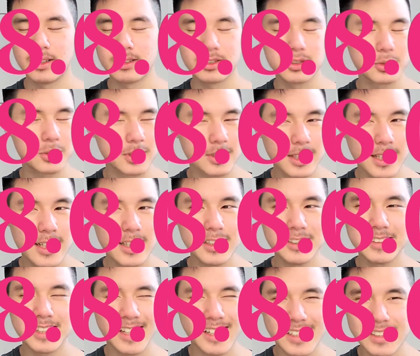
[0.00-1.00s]
to a light
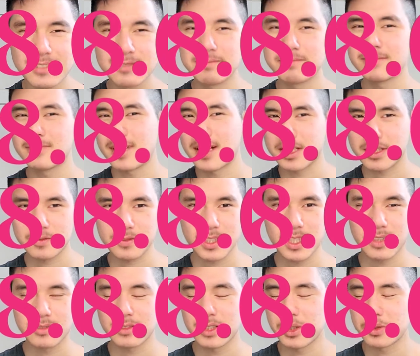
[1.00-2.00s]
8 out of
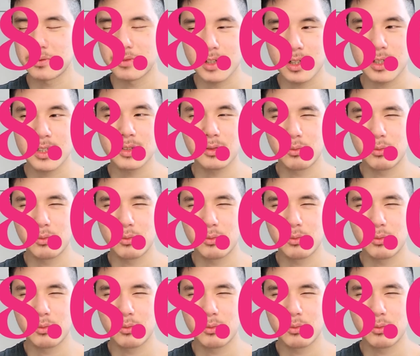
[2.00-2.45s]
10, a very